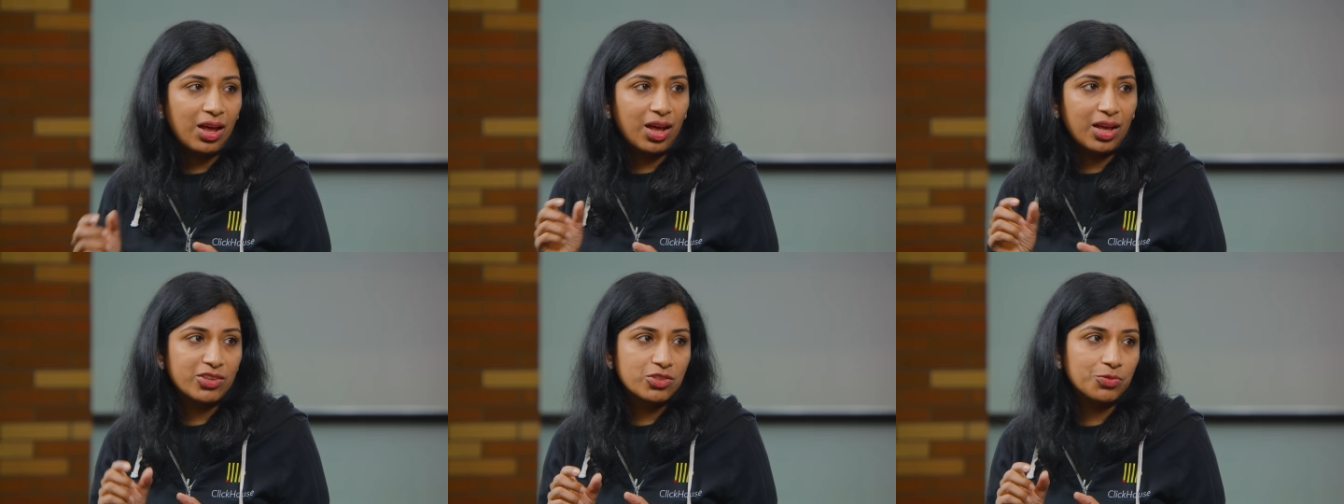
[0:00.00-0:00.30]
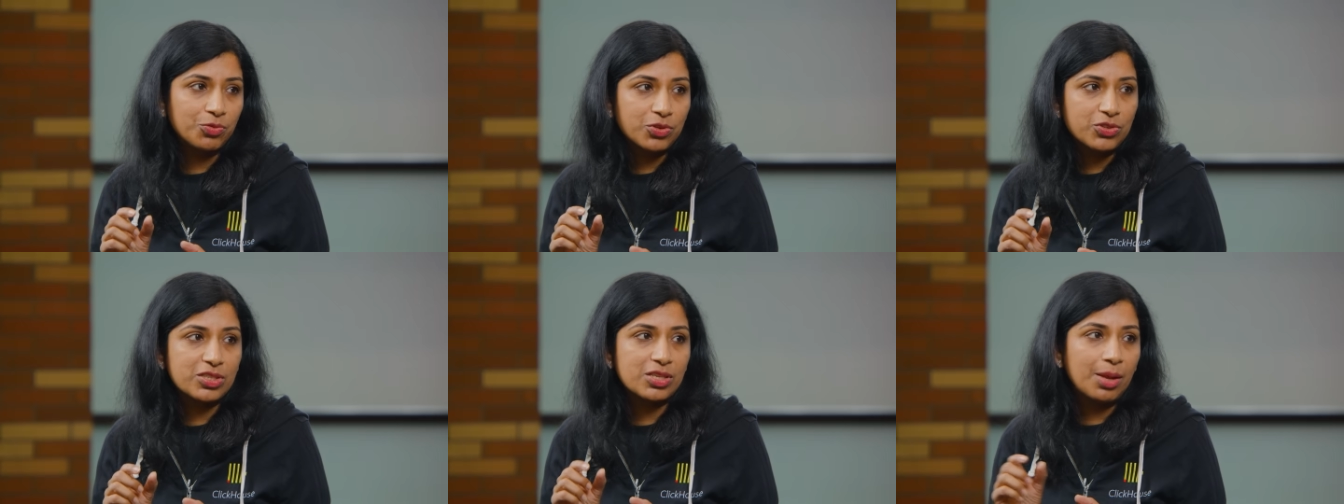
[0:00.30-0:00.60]

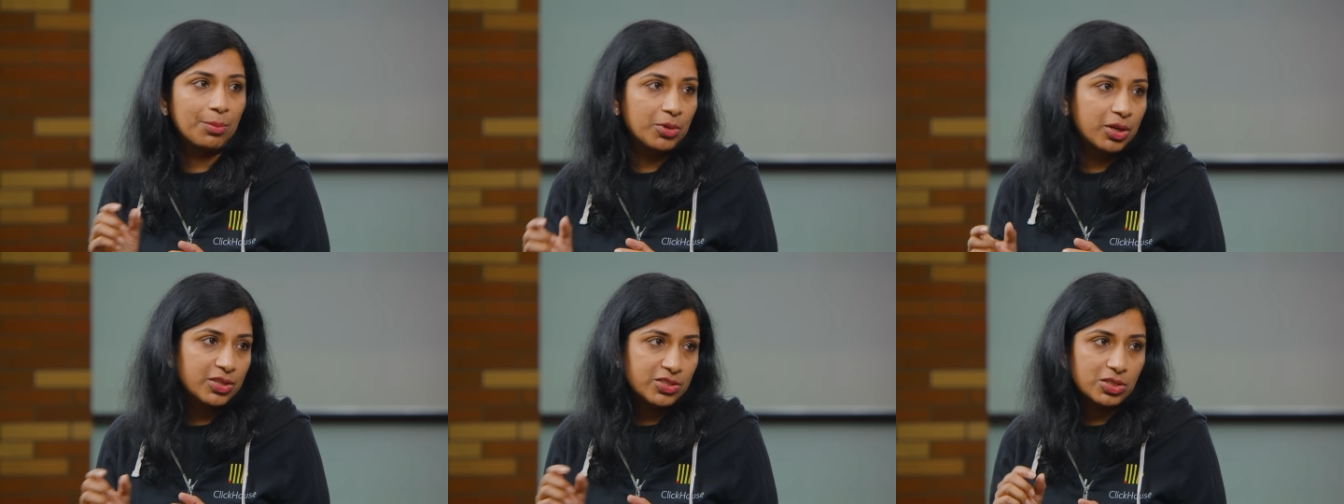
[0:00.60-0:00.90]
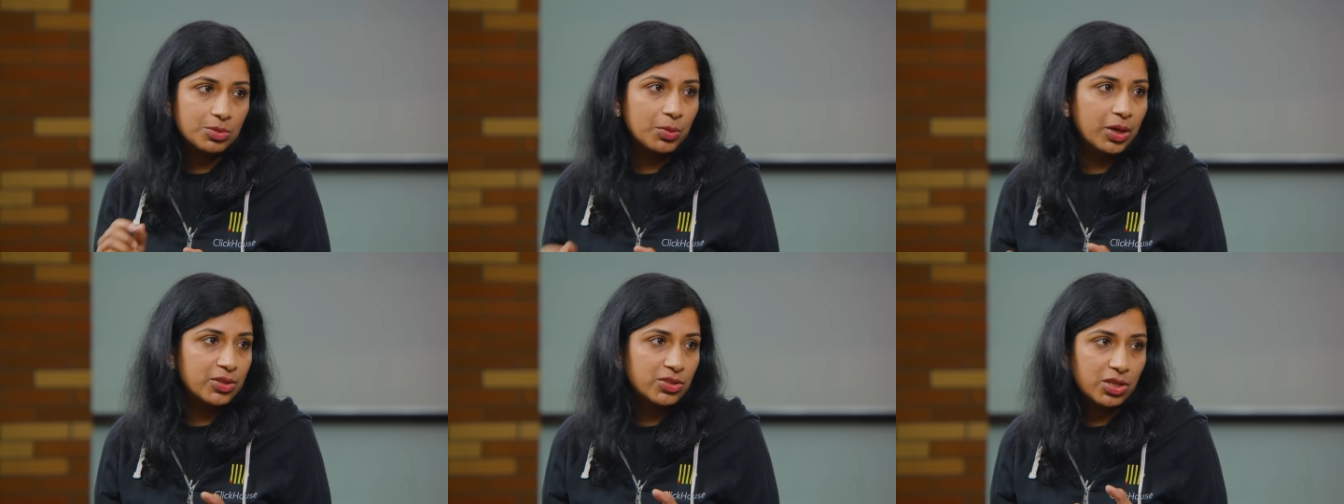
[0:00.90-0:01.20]
ask for some
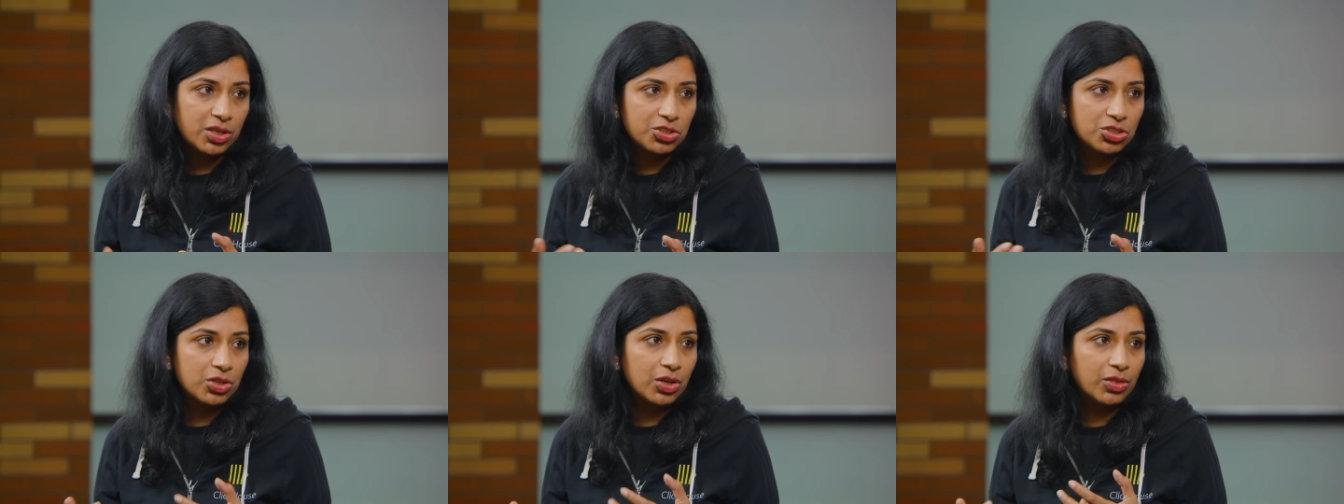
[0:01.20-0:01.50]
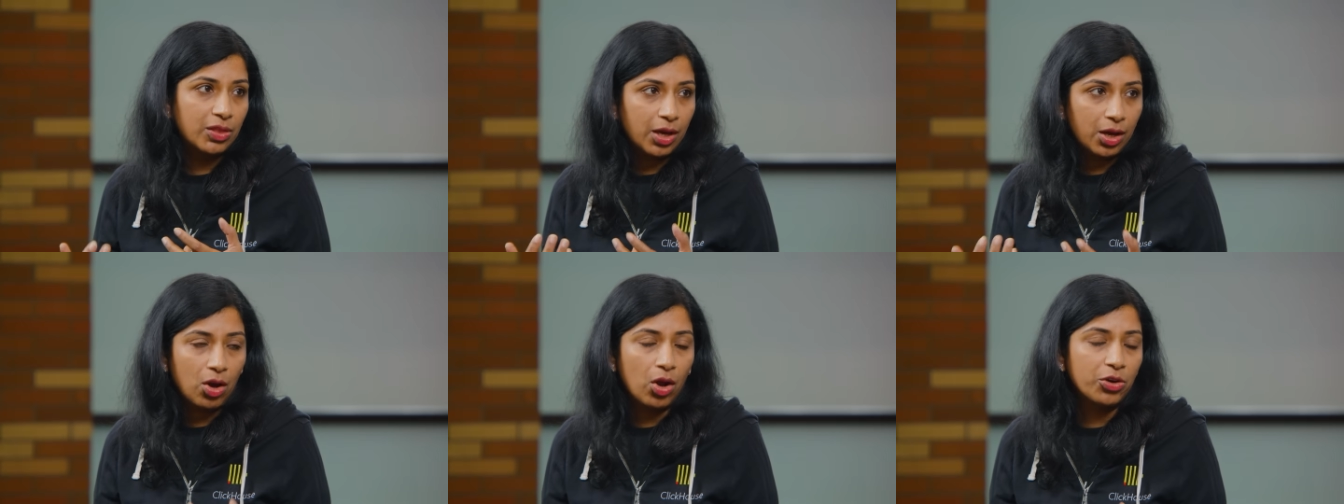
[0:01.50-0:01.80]
customization yeah.
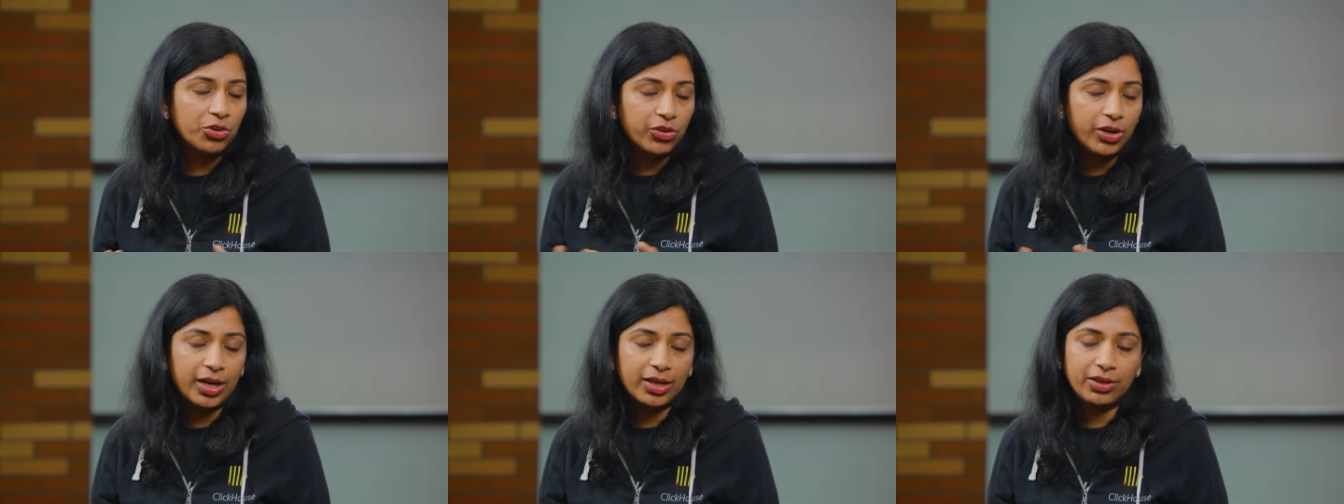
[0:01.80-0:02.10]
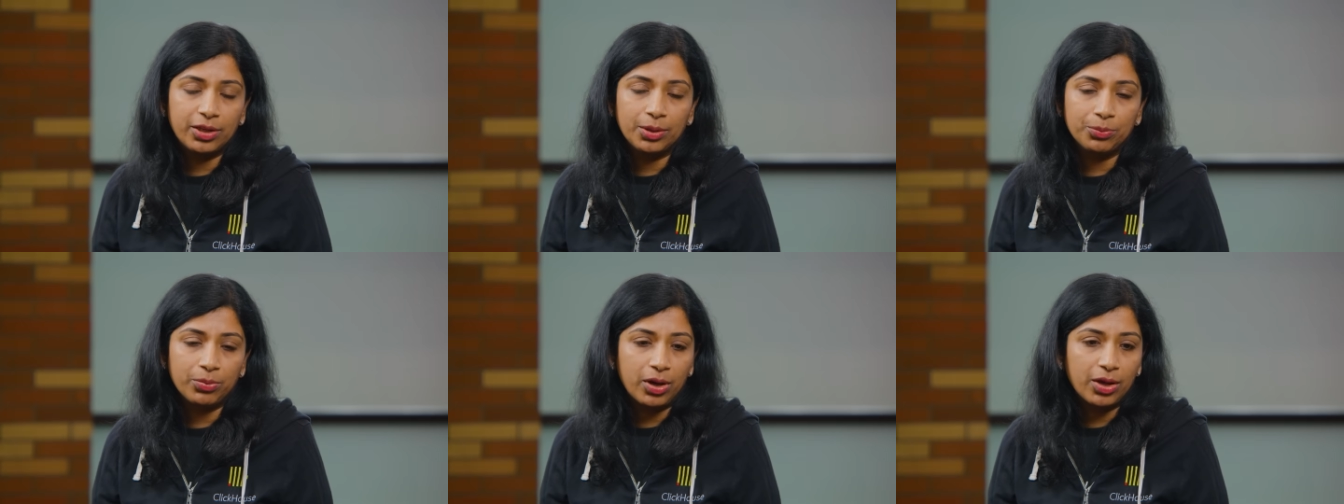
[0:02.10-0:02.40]
in their
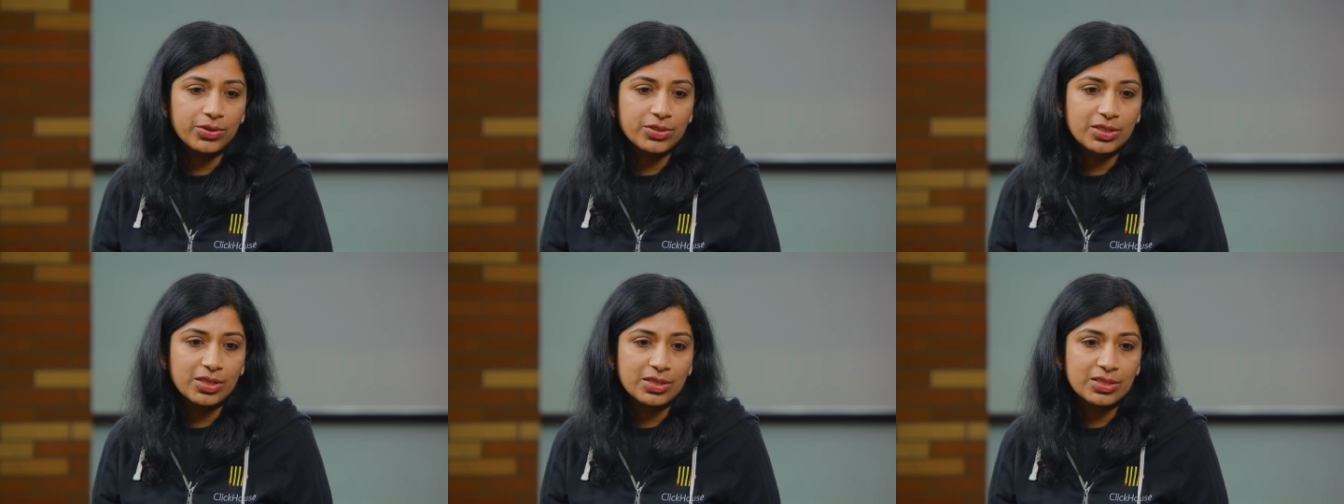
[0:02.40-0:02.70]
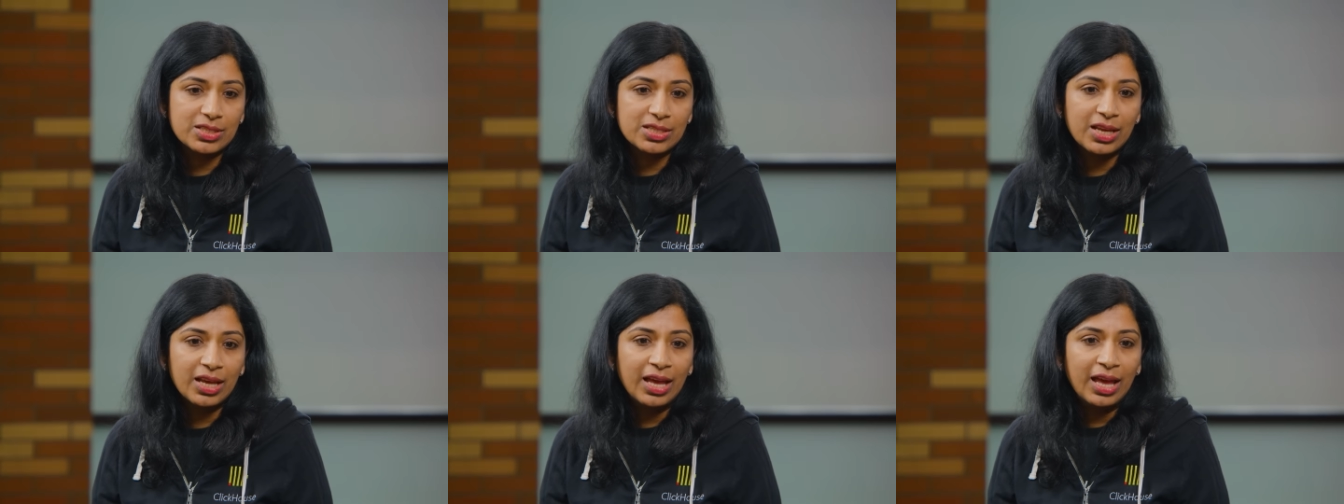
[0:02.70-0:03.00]
contracting process.